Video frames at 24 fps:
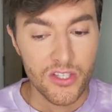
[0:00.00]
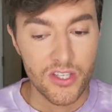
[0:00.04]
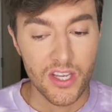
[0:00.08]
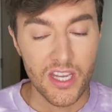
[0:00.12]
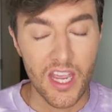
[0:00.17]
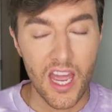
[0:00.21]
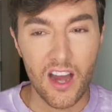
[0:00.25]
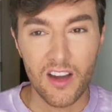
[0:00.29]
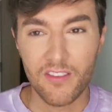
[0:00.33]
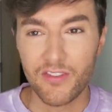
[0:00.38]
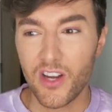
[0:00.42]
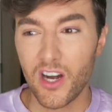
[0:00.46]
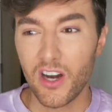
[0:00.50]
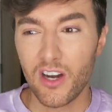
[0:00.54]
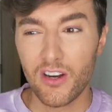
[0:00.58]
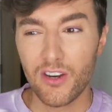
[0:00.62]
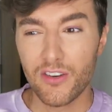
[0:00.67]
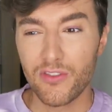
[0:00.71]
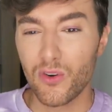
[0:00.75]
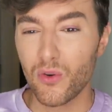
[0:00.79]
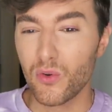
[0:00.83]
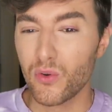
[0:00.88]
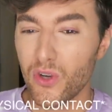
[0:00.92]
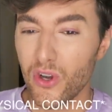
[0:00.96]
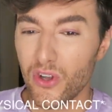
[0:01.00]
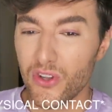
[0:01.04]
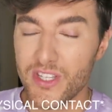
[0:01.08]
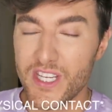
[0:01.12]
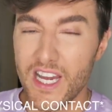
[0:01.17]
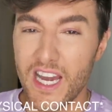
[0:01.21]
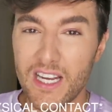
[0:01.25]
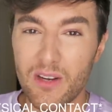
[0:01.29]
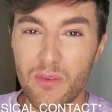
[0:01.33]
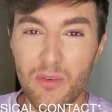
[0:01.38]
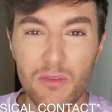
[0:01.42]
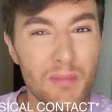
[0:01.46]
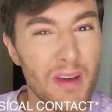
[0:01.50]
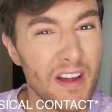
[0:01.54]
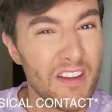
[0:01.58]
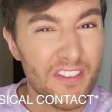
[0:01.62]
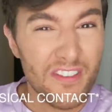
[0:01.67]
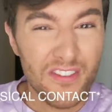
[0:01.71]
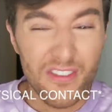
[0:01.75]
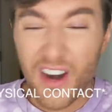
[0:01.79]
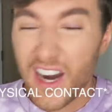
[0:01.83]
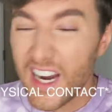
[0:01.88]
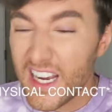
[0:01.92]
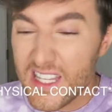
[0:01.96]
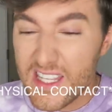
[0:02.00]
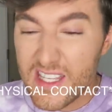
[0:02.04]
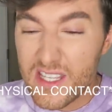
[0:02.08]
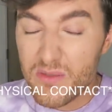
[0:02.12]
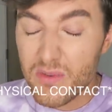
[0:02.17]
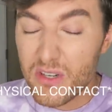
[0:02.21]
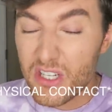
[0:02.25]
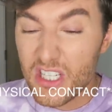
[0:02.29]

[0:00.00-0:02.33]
yeah, I've cut off all contact with my friends,